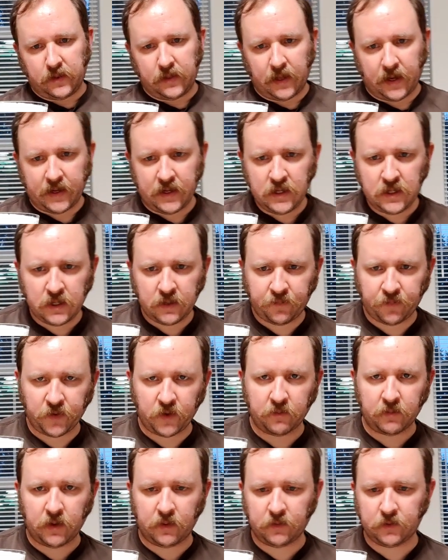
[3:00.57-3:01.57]
light,
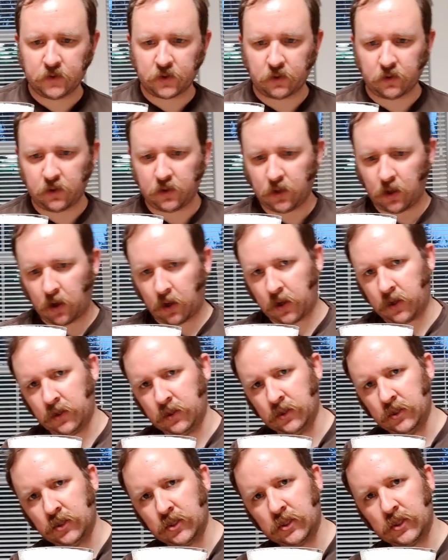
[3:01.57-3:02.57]
the bubbles are
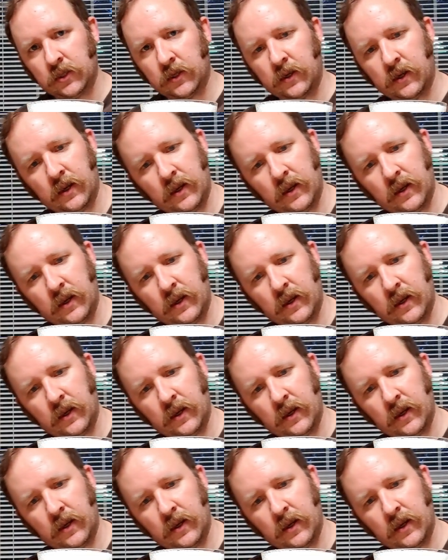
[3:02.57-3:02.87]
large,